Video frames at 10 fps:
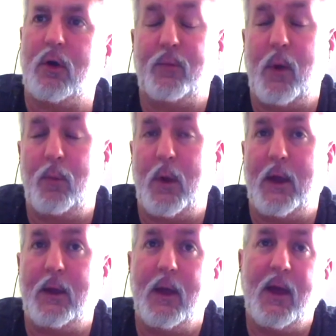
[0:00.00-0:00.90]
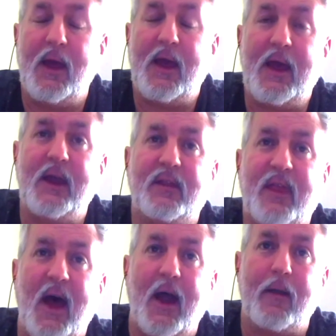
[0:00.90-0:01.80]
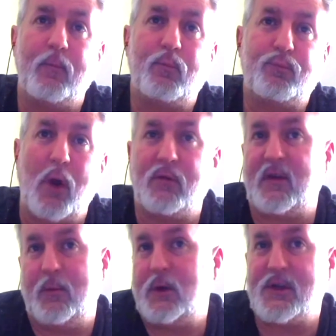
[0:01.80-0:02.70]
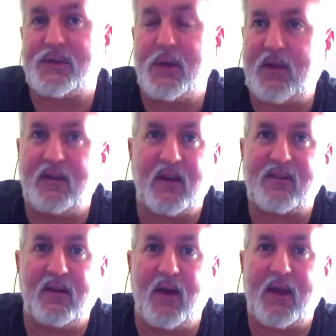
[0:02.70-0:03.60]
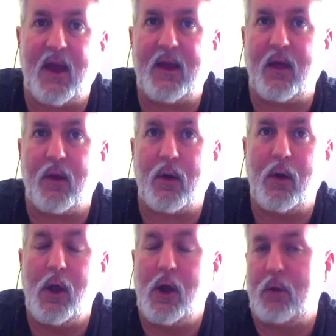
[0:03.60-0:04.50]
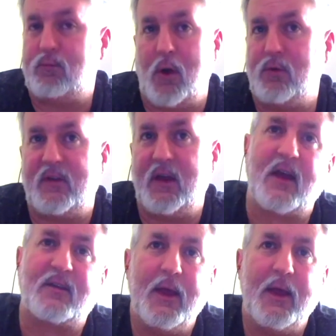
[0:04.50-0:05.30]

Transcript: When we eat that protein, we just digest it like any other protein.